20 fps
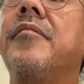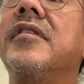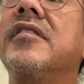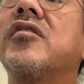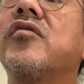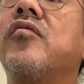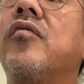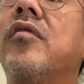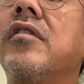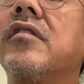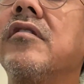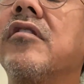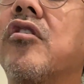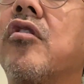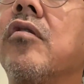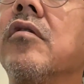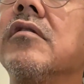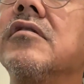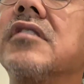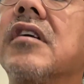This one, the
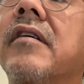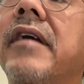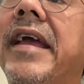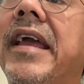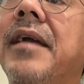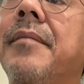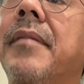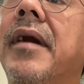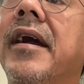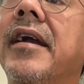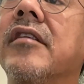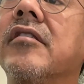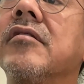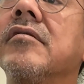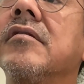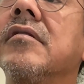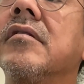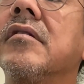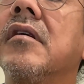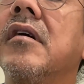chords are A
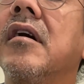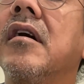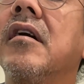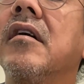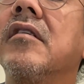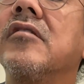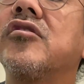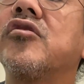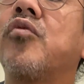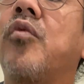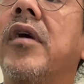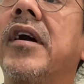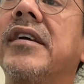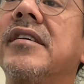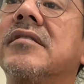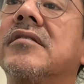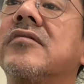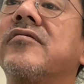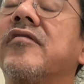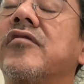minor
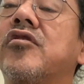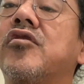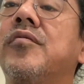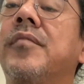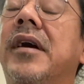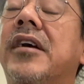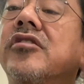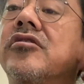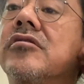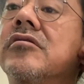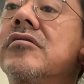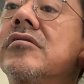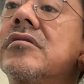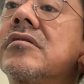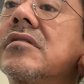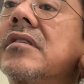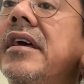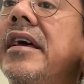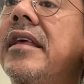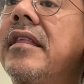twice for 2 measures,
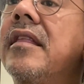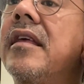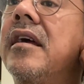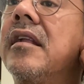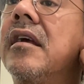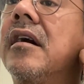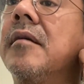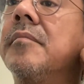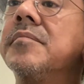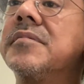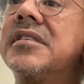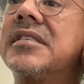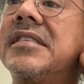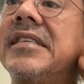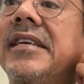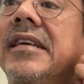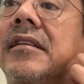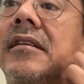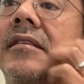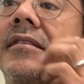and then
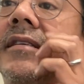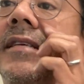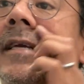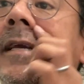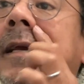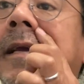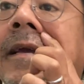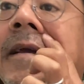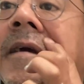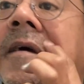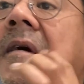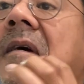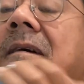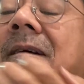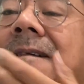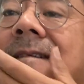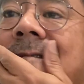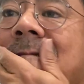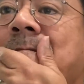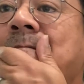C and a D.
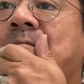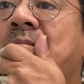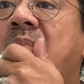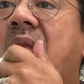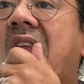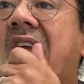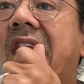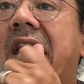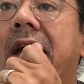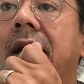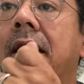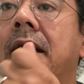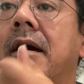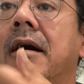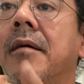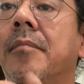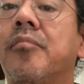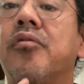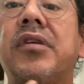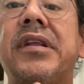
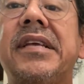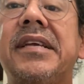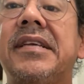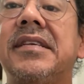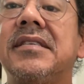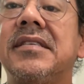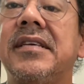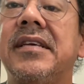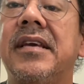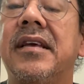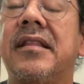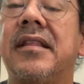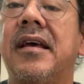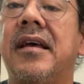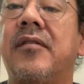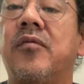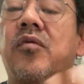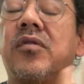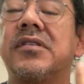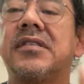Pretty easy, and
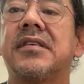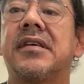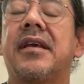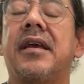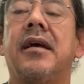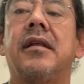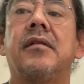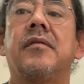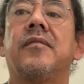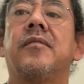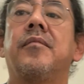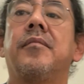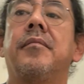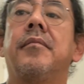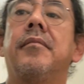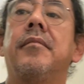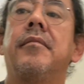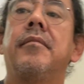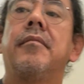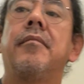then once again,
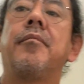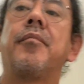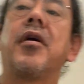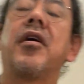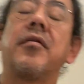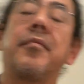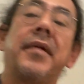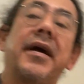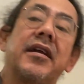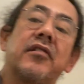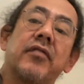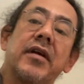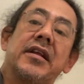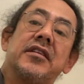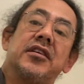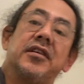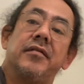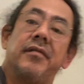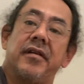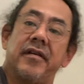part of my
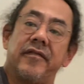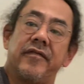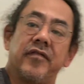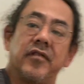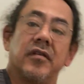criteria